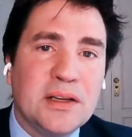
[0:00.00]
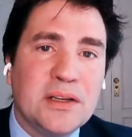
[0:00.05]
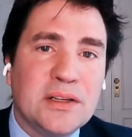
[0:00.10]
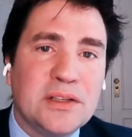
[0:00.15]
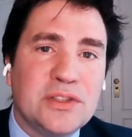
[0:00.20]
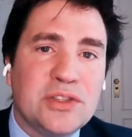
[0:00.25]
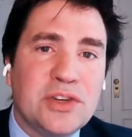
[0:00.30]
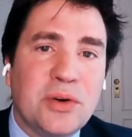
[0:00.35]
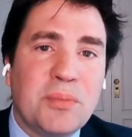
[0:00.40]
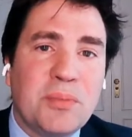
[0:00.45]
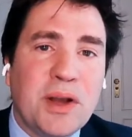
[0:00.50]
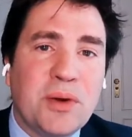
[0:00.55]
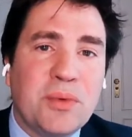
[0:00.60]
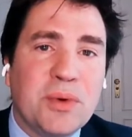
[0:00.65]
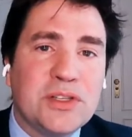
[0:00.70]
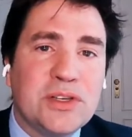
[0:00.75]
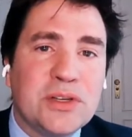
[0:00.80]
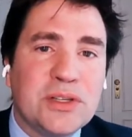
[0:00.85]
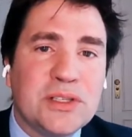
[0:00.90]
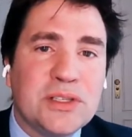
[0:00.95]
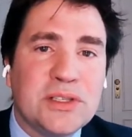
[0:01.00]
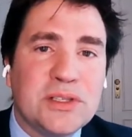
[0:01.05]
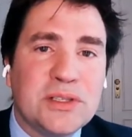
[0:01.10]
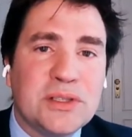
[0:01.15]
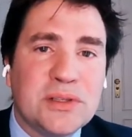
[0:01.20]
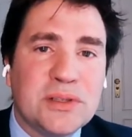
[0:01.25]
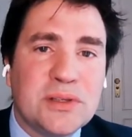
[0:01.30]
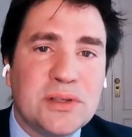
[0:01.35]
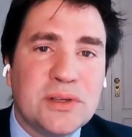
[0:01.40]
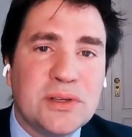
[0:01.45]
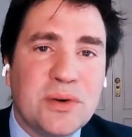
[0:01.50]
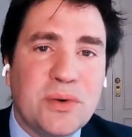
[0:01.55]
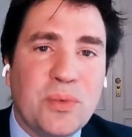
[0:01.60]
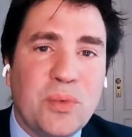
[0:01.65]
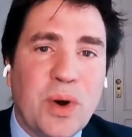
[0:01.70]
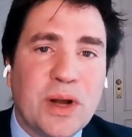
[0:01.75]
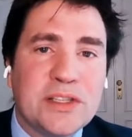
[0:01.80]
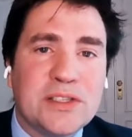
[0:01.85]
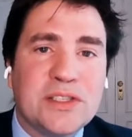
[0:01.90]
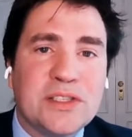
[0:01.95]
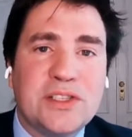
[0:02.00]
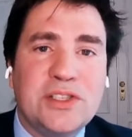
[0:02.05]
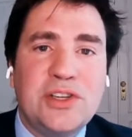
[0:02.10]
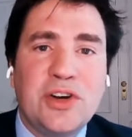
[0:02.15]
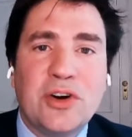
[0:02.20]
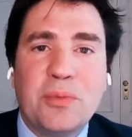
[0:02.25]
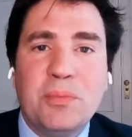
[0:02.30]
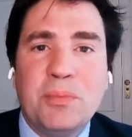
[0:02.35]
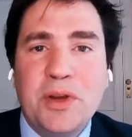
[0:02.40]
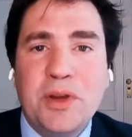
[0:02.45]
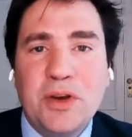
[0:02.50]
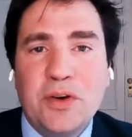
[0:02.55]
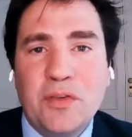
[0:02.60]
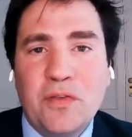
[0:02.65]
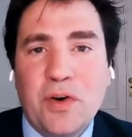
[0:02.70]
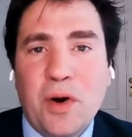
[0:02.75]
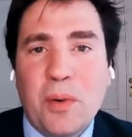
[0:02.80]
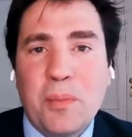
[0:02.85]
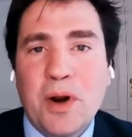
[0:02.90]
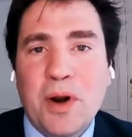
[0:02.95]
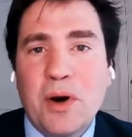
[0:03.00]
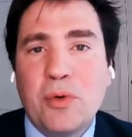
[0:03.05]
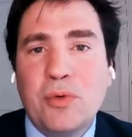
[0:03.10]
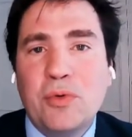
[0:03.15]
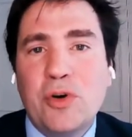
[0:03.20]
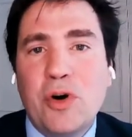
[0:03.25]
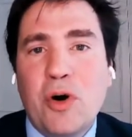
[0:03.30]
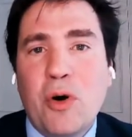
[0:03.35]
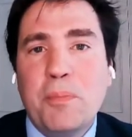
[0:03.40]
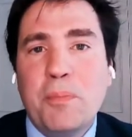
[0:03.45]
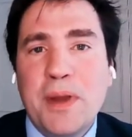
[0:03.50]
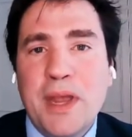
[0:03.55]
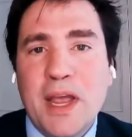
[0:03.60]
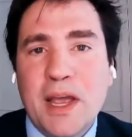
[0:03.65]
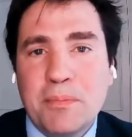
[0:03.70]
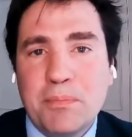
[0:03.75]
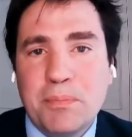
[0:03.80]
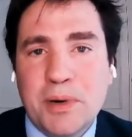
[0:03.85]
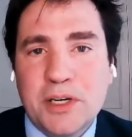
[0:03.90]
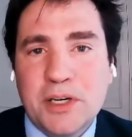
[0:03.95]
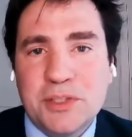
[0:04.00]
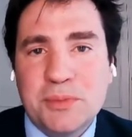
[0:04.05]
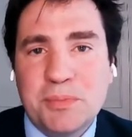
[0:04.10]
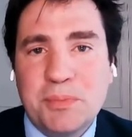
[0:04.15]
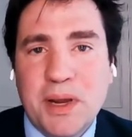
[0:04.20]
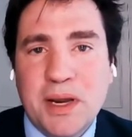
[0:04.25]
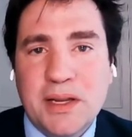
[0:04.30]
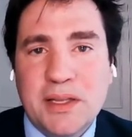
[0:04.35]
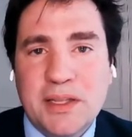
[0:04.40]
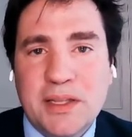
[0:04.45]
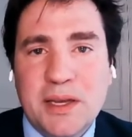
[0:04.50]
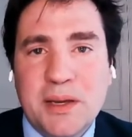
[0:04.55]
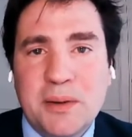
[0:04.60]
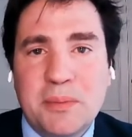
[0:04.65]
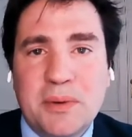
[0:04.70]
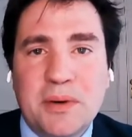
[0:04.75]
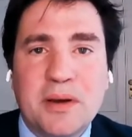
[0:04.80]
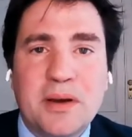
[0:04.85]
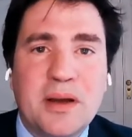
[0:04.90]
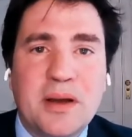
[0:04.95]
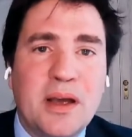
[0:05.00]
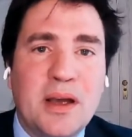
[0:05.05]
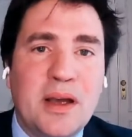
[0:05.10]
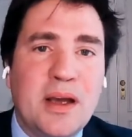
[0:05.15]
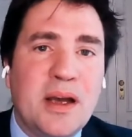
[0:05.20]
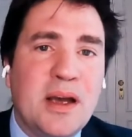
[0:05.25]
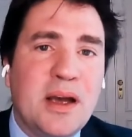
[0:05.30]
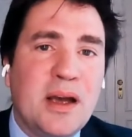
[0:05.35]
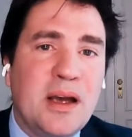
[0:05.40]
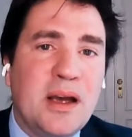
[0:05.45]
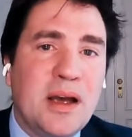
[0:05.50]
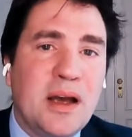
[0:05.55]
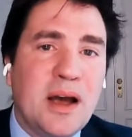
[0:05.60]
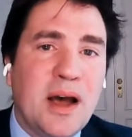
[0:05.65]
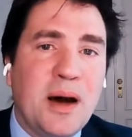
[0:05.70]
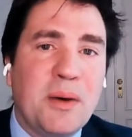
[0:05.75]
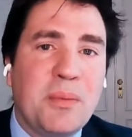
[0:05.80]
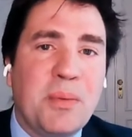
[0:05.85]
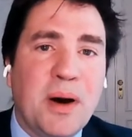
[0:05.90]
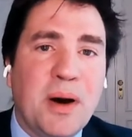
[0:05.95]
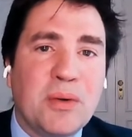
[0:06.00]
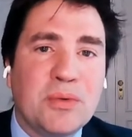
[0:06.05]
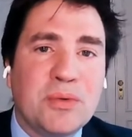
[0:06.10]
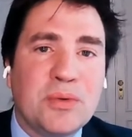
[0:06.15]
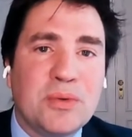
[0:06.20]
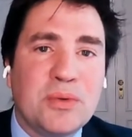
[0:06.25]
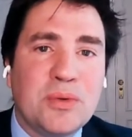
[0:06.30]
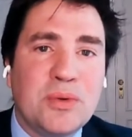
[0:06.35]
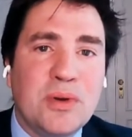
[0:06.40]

So my question is, what's your view from a European perspective about